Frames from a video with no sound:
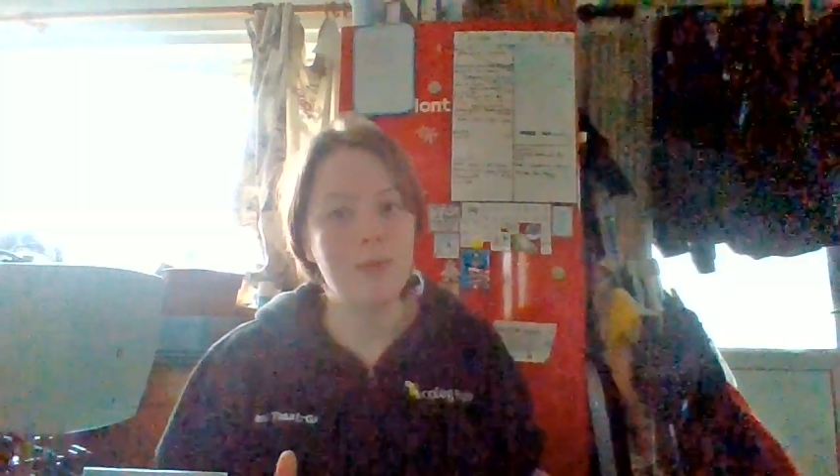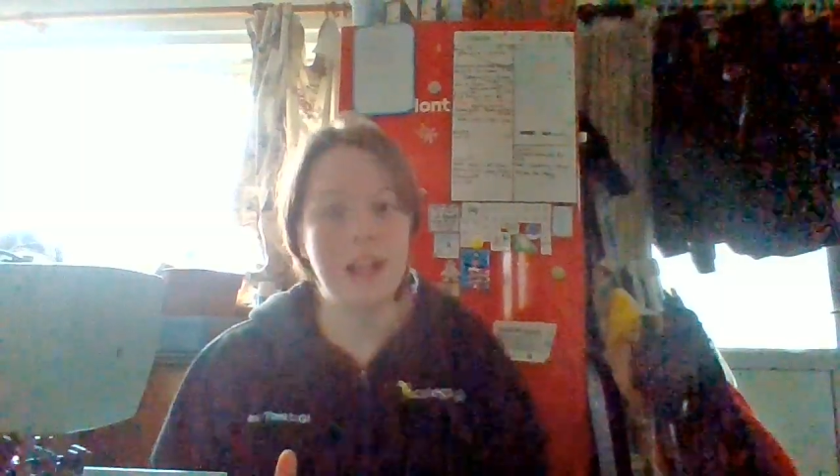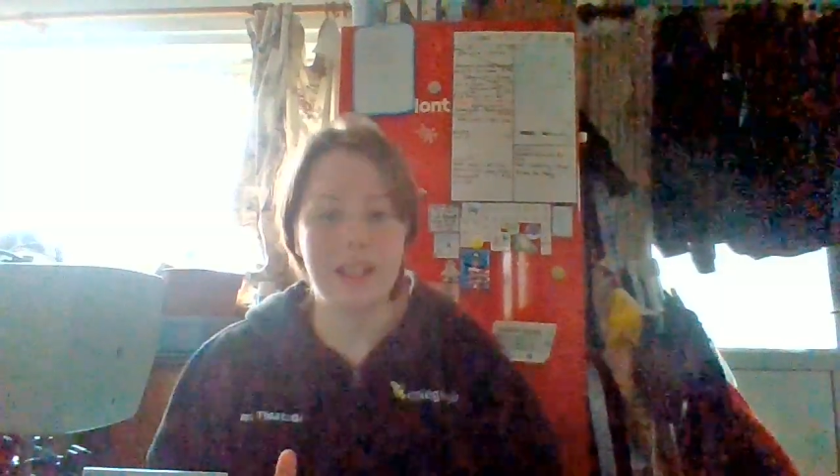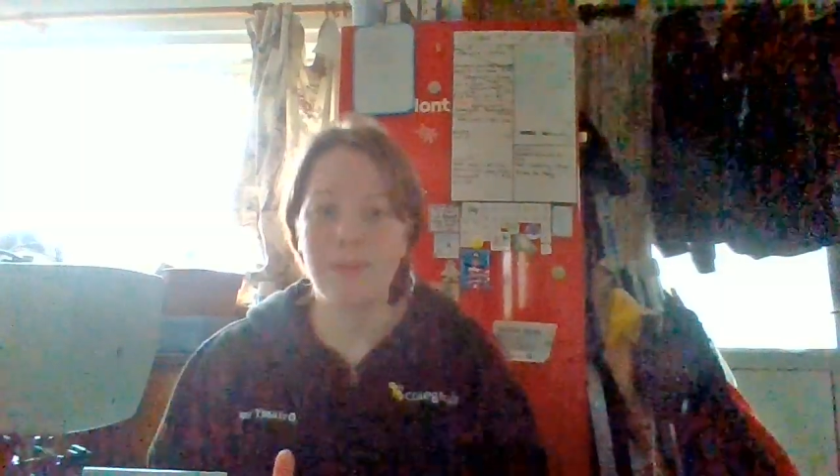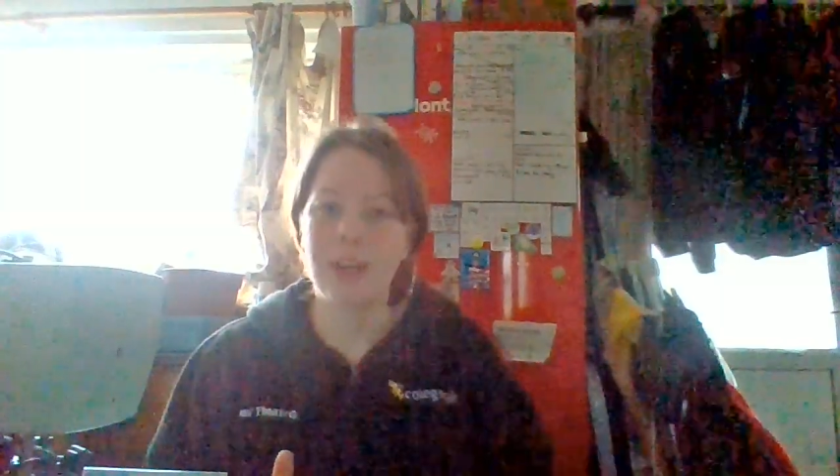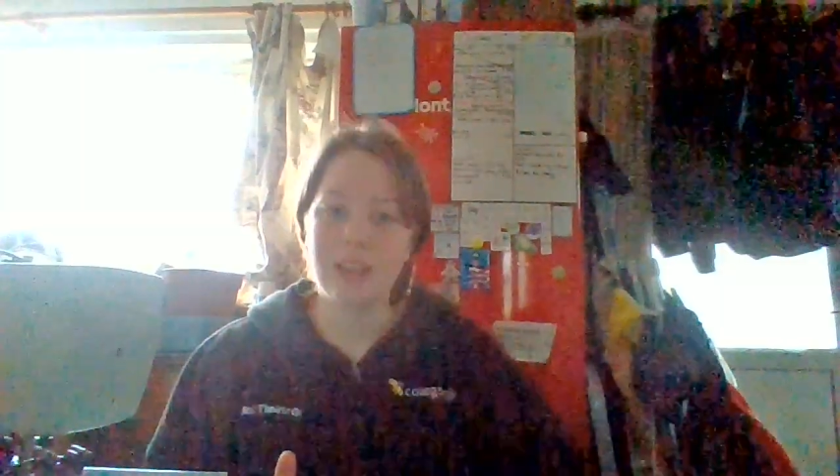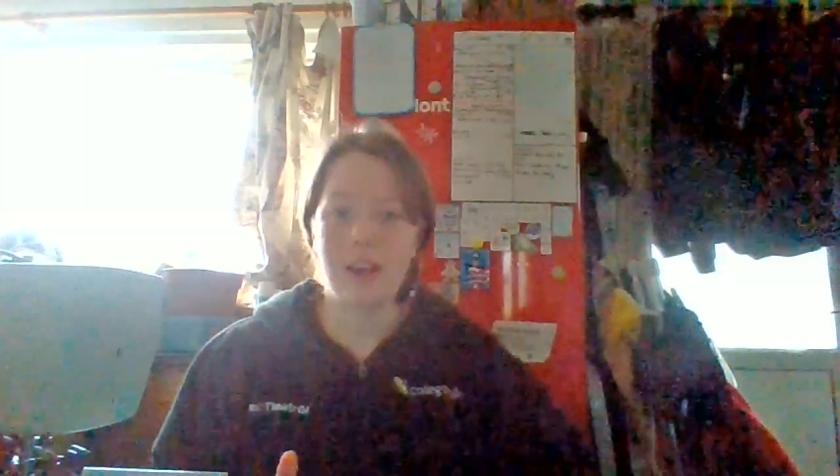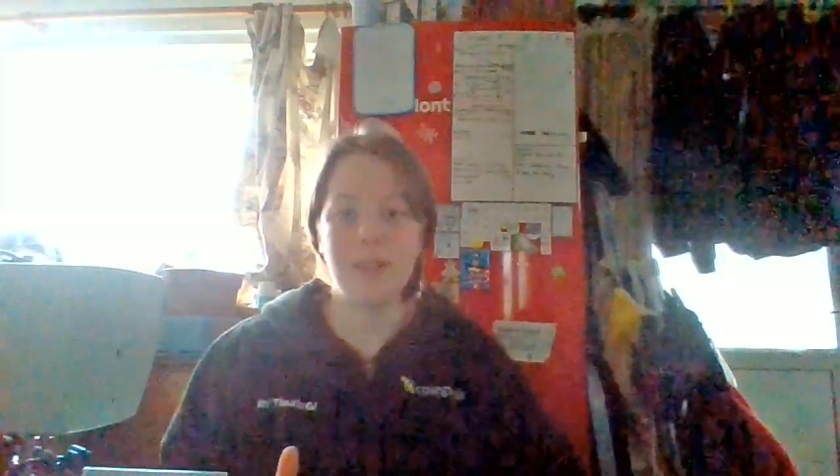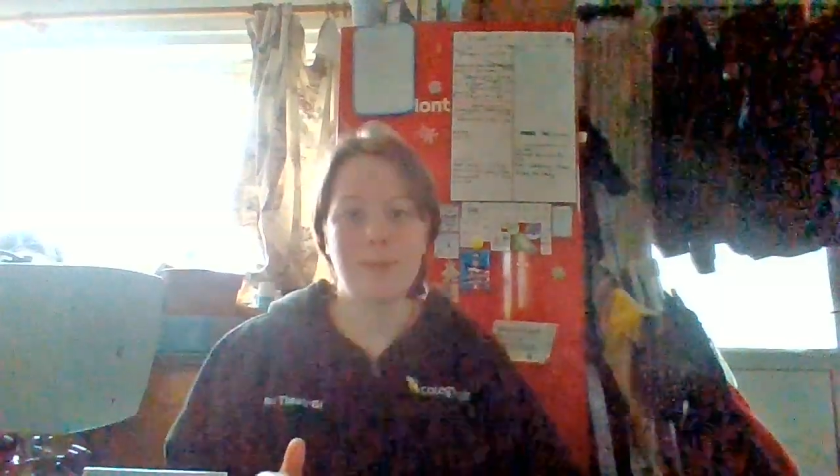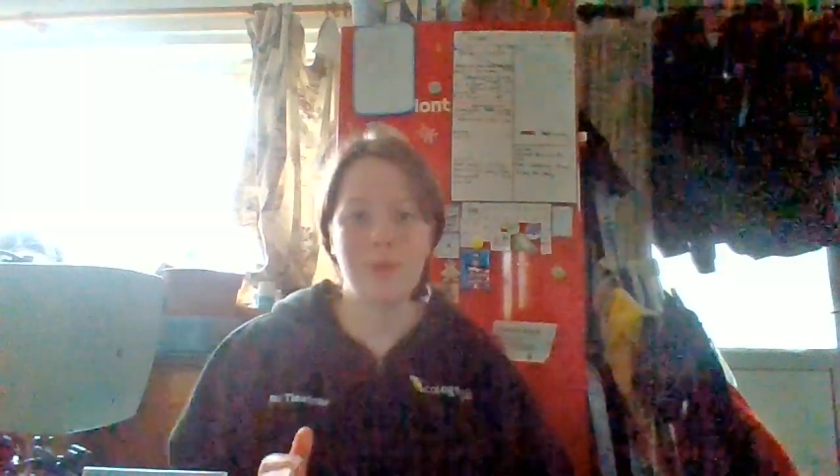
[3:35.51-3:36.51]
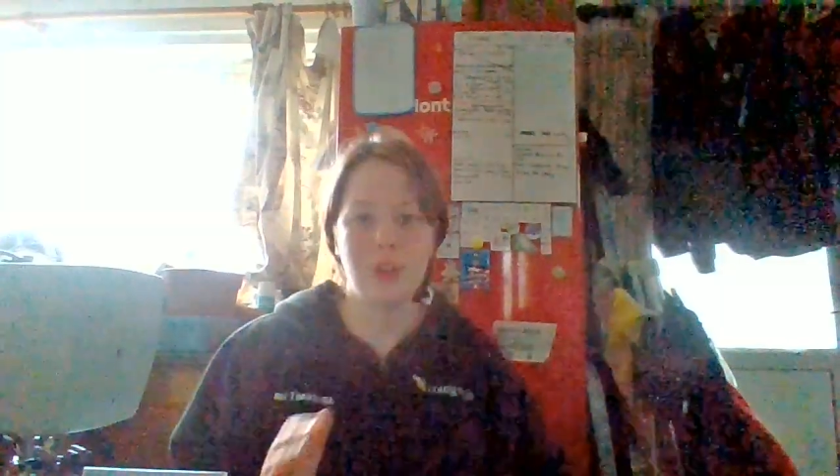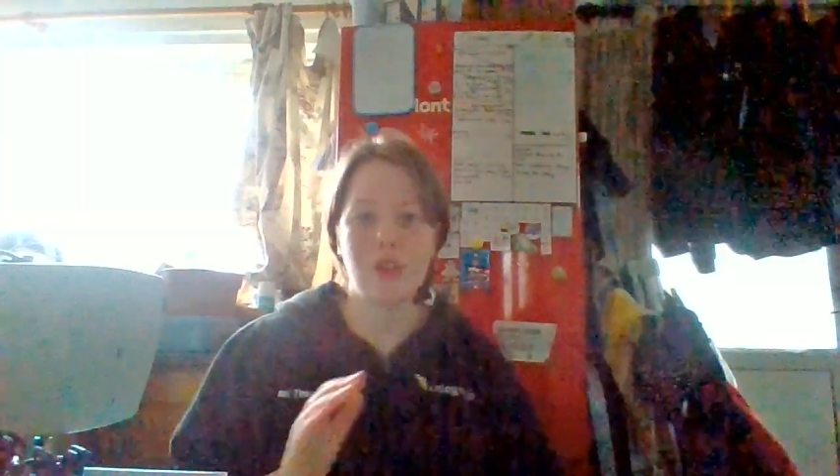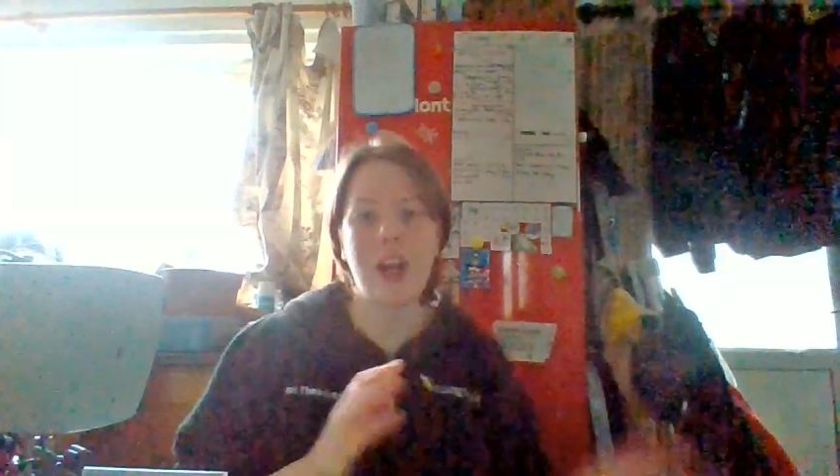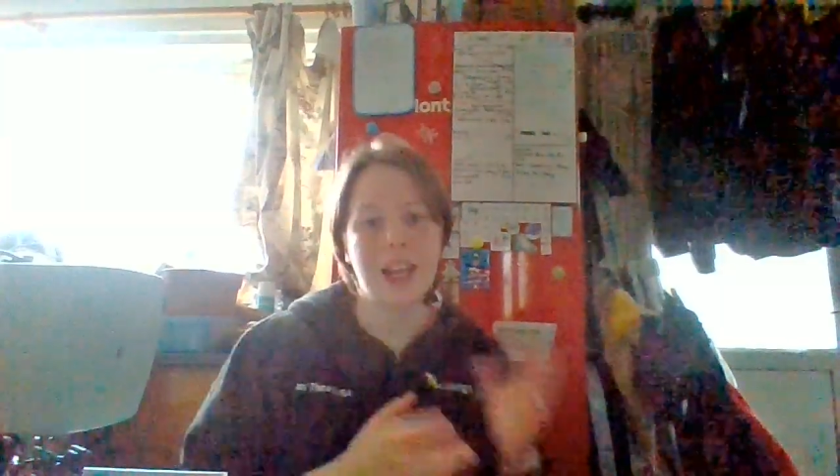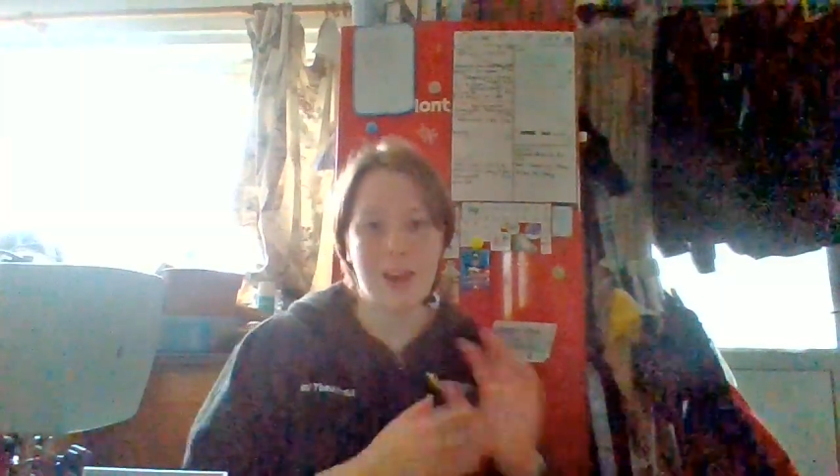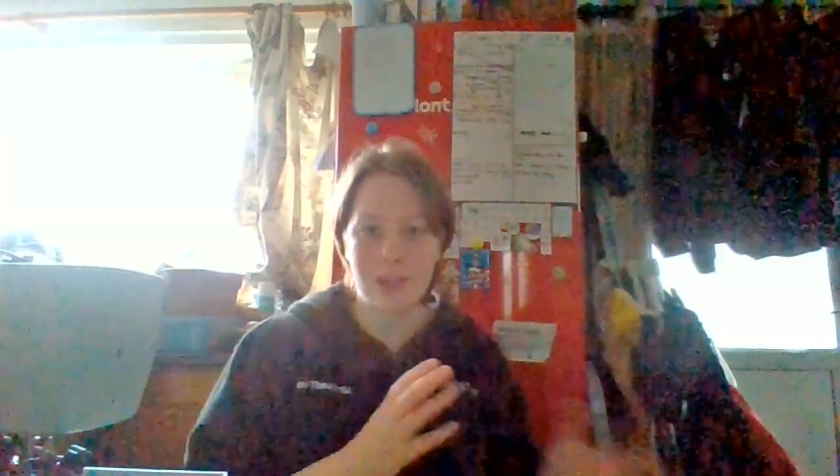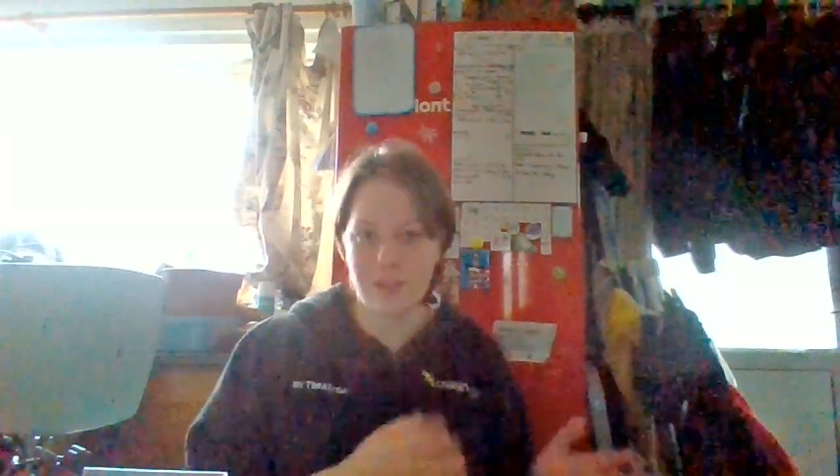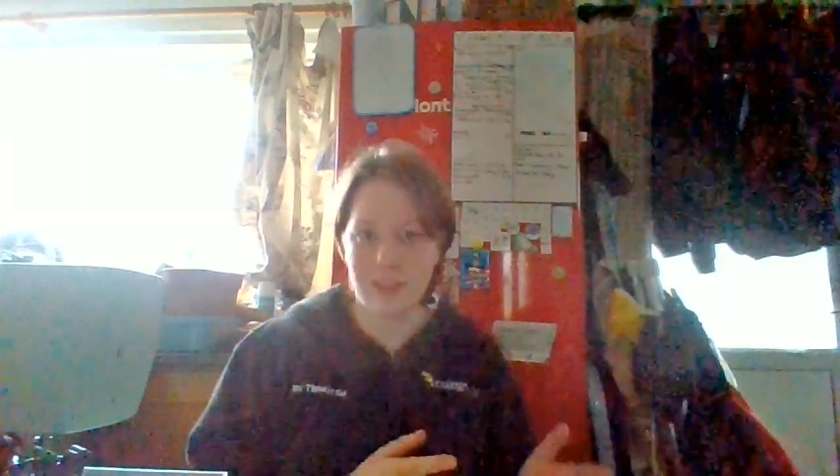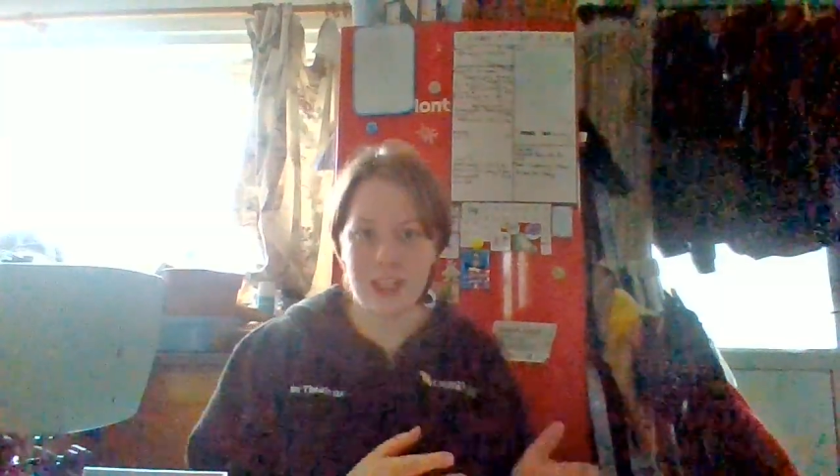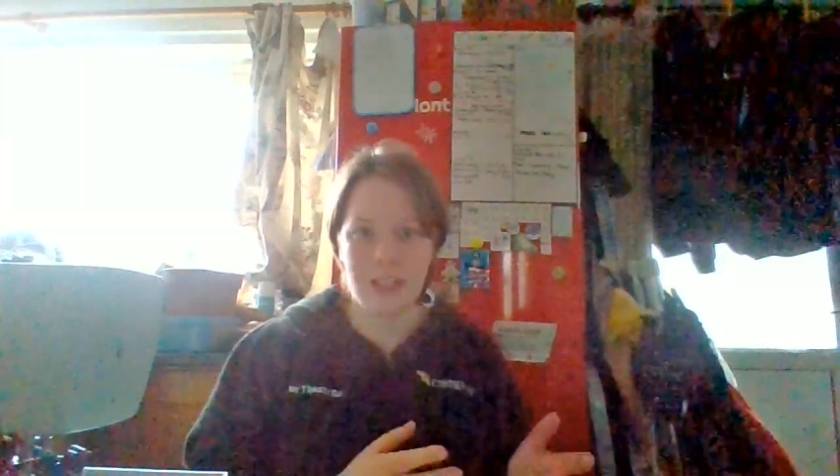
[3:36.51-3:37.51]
waste my time trying out different